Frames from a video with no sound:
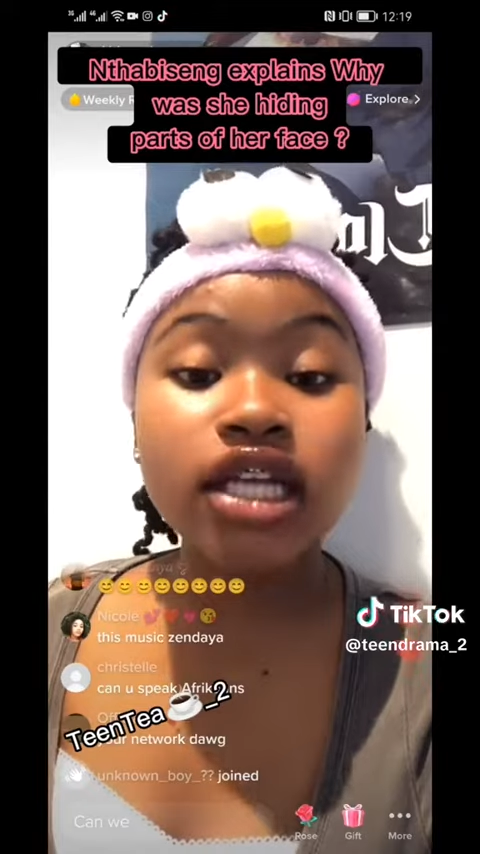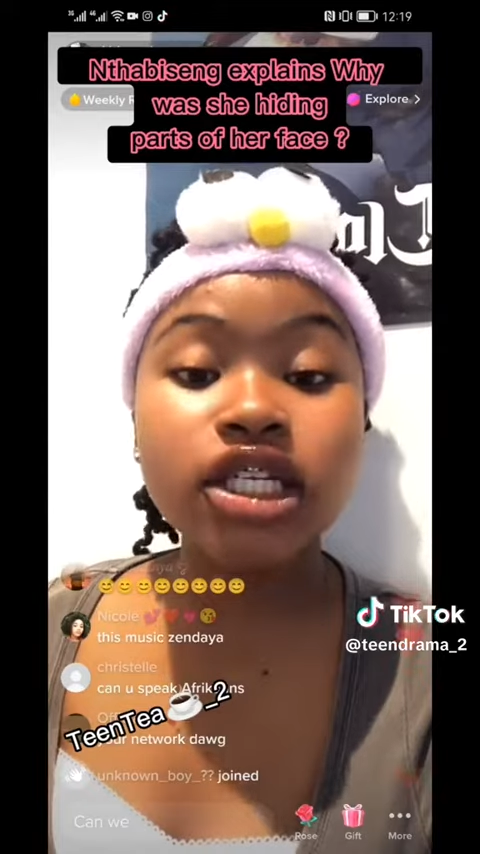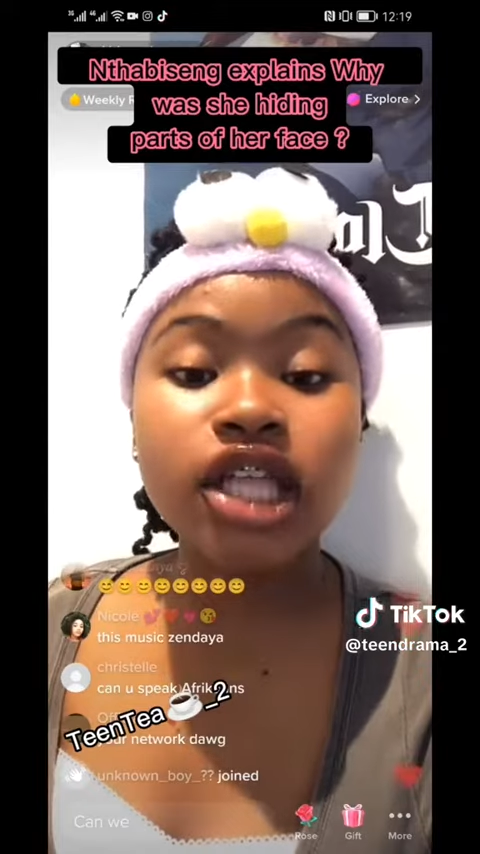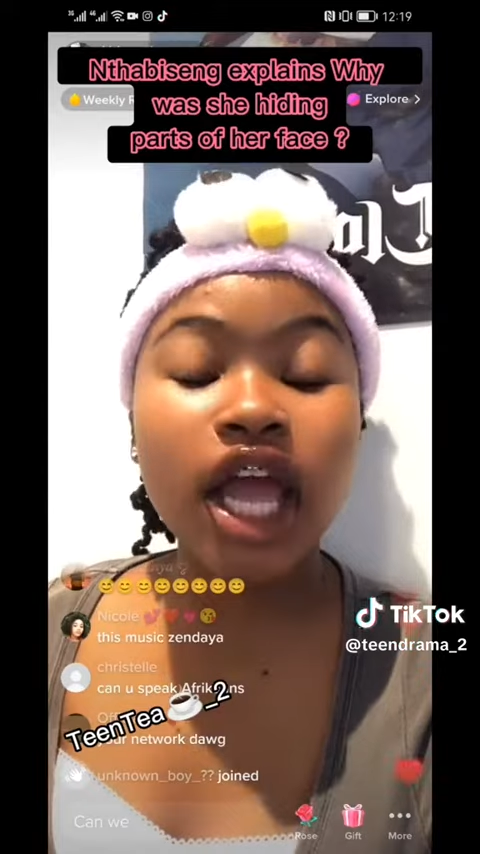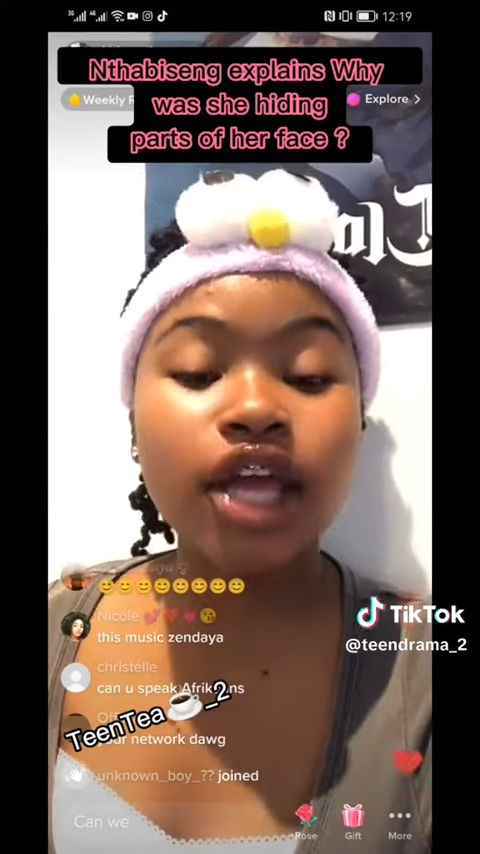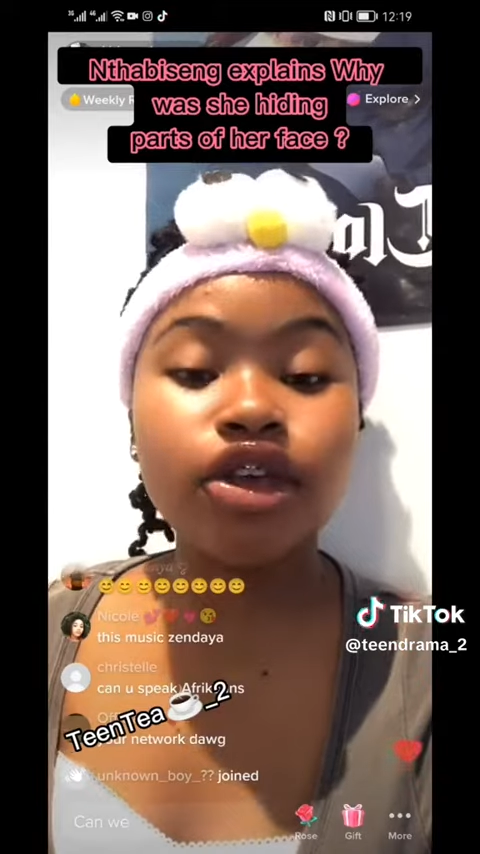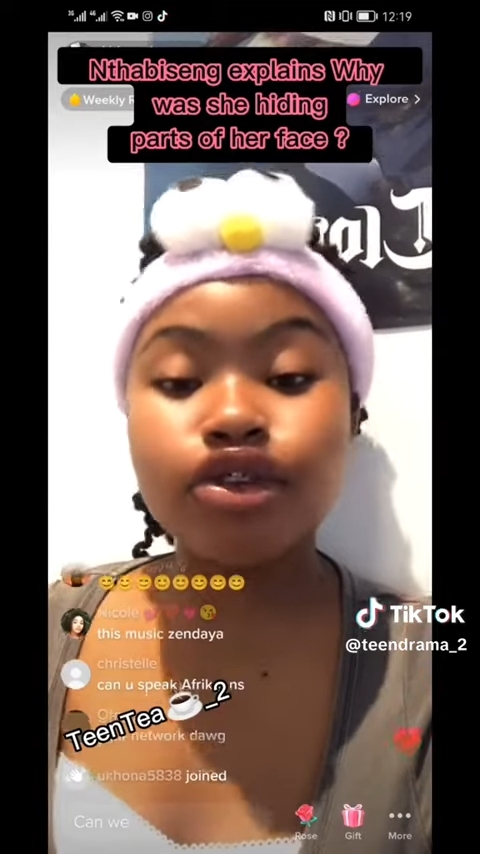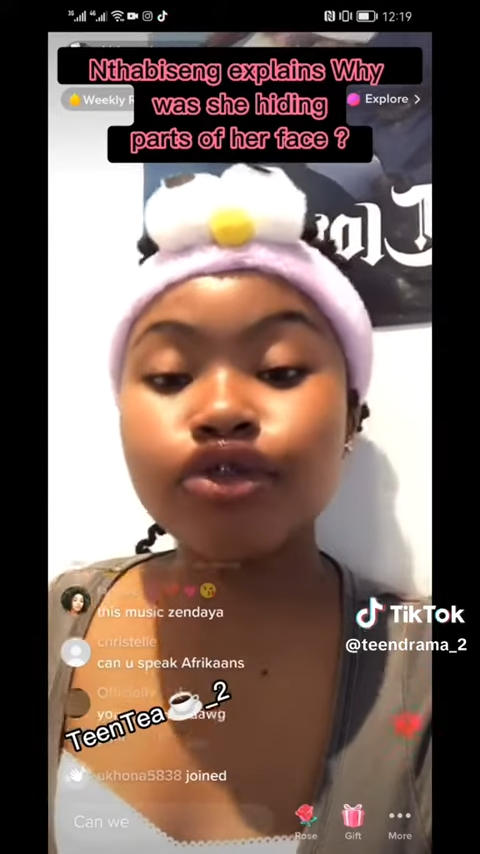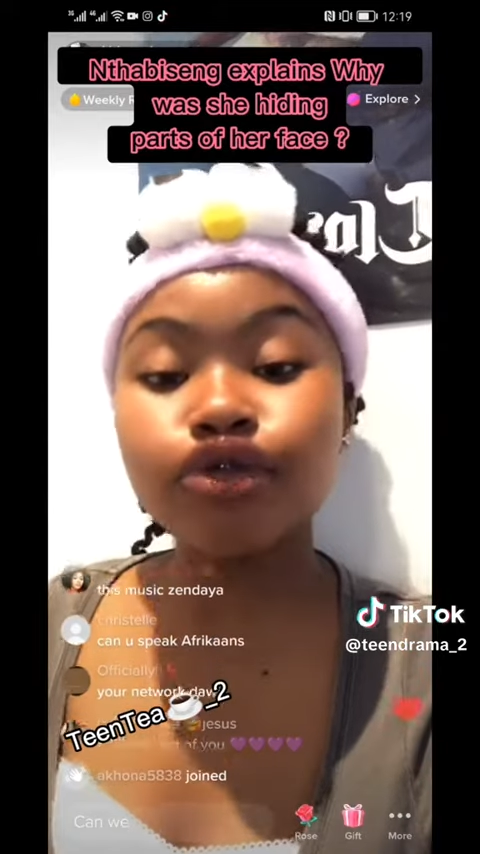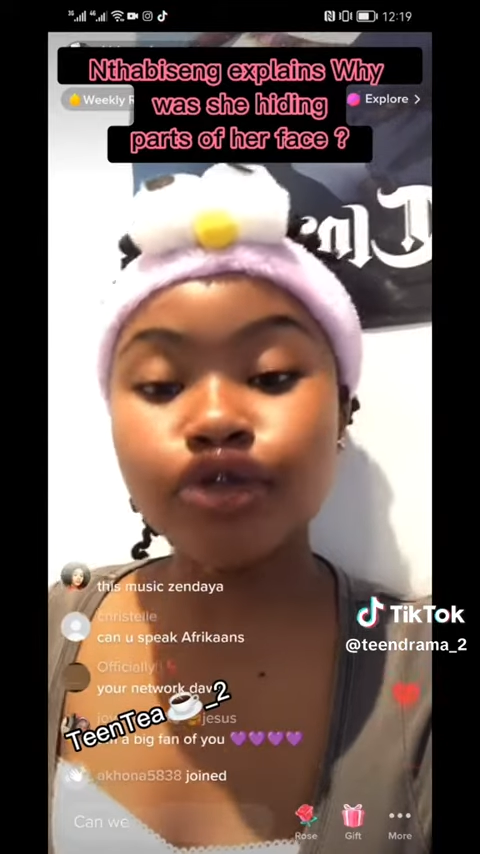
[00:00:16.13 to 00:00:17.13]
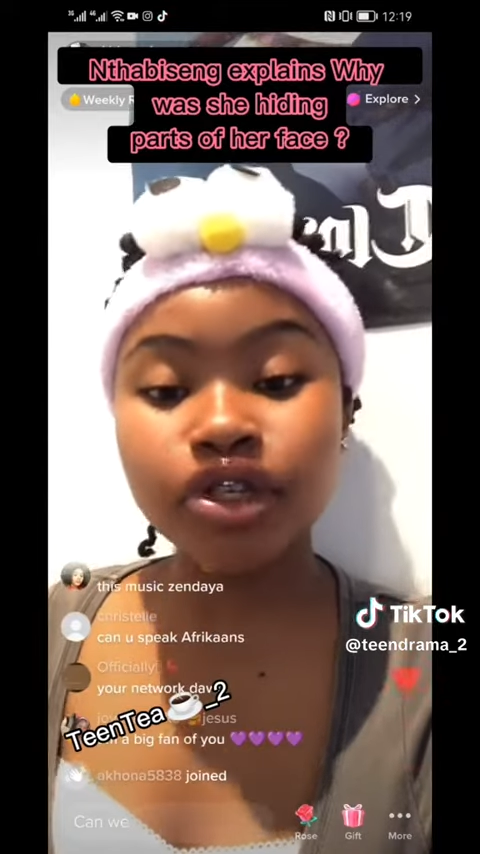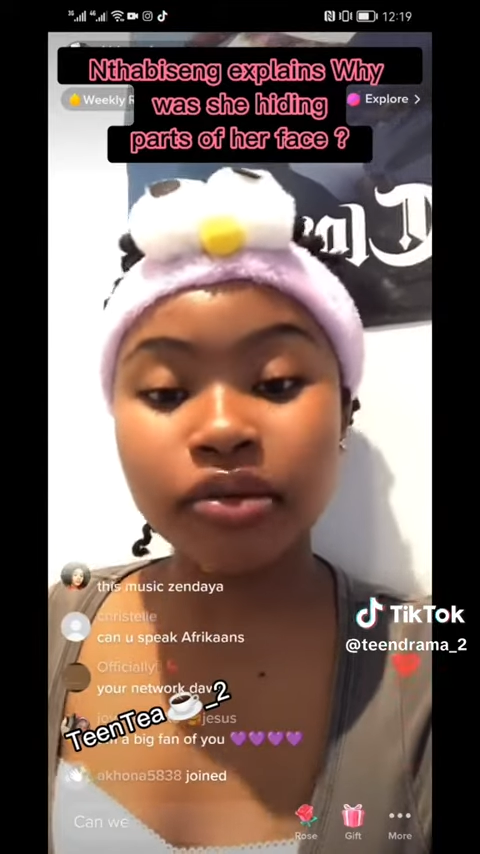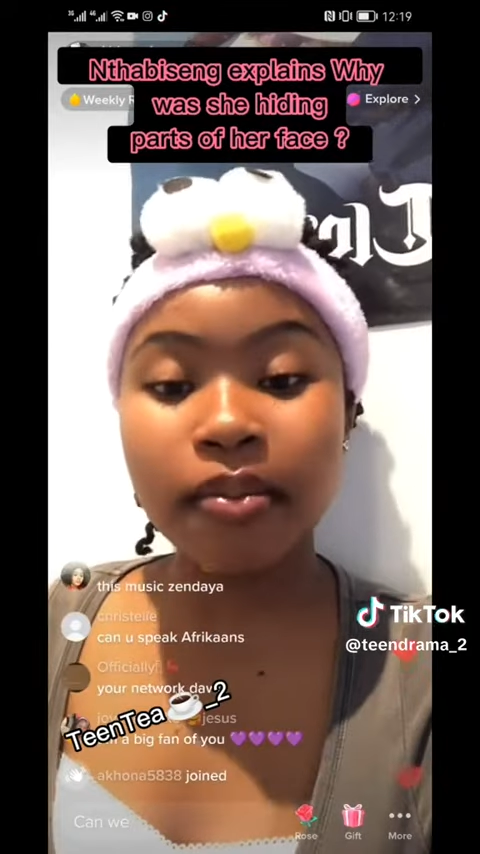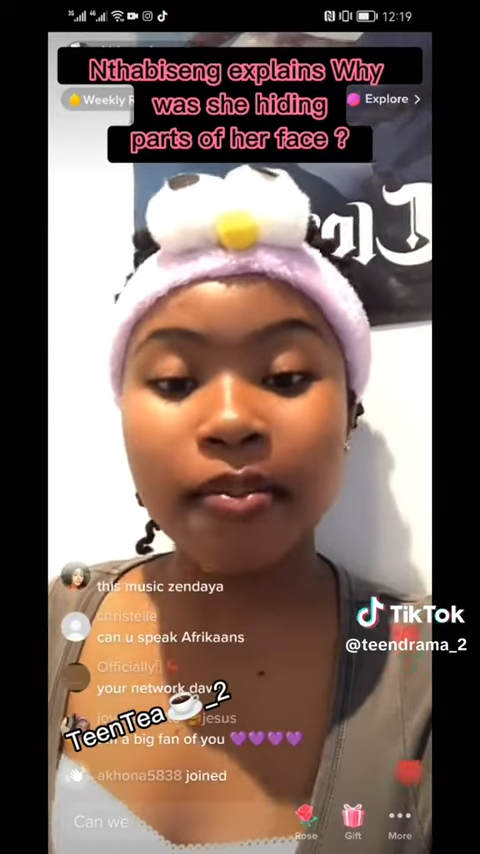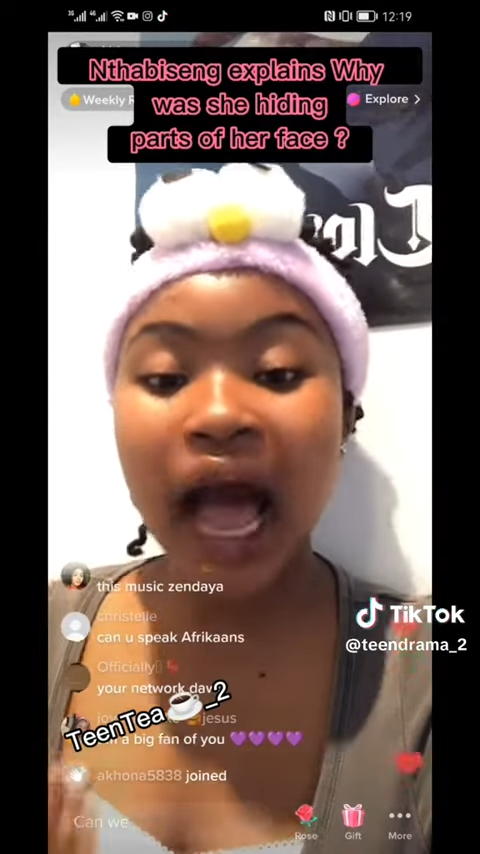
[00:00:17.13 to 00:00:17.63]
and they
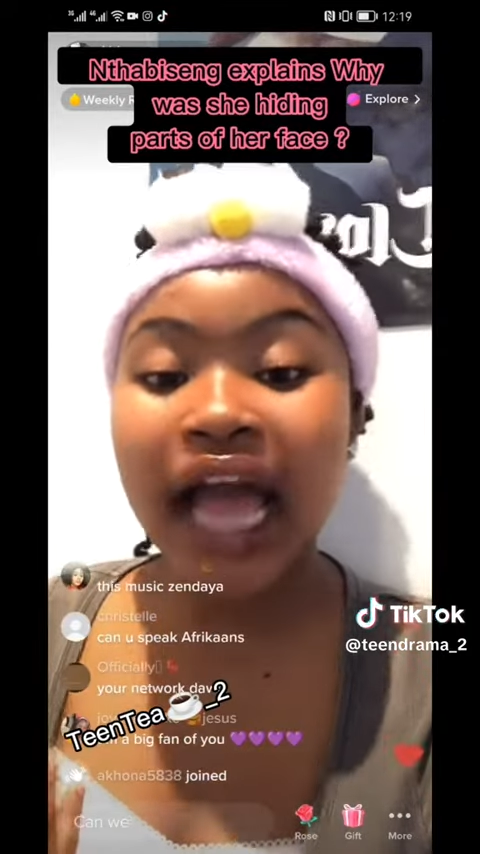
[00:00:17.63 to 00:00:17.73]
used